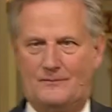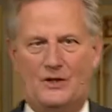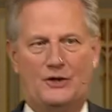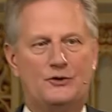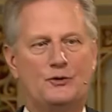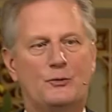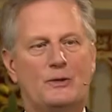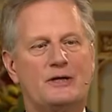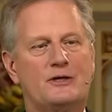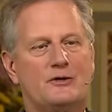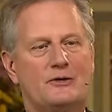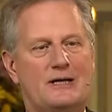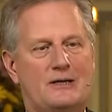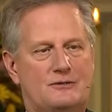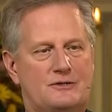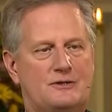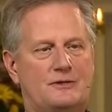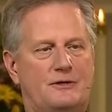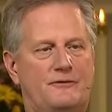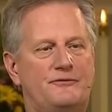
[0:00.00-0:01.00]
You in or
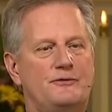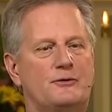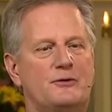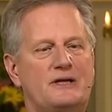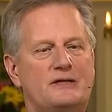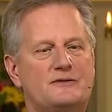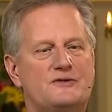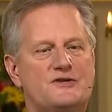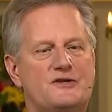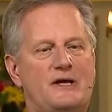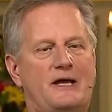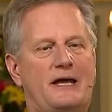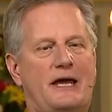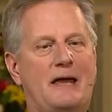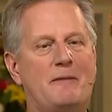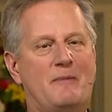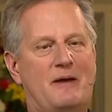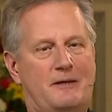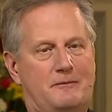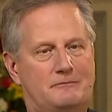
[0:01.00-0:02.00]
out? If you're in, say
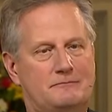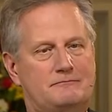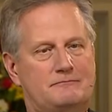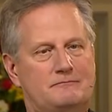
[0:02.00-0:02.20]
amen.